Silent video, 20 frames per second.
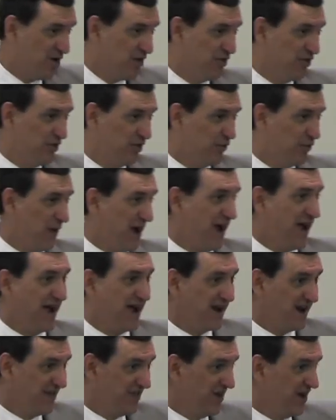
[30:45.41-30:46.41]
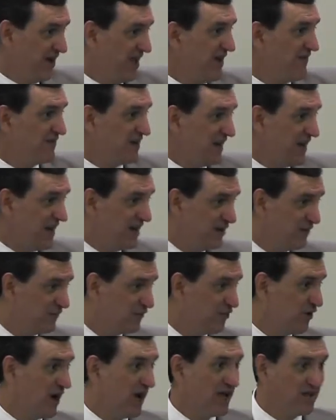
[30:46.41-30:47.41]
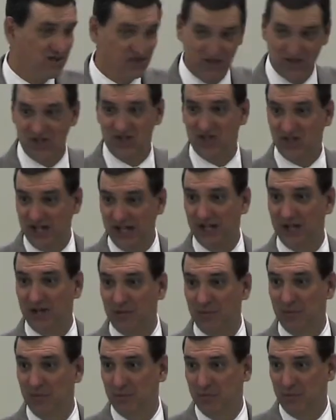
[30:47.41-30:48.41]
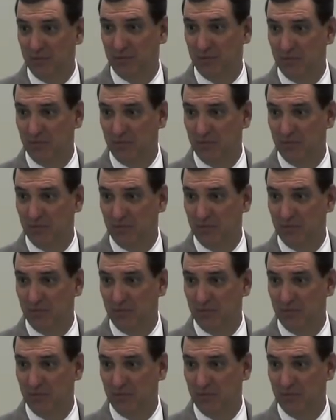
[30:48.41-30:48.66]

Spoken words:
on the right and the left hand of Christ in his kingdom?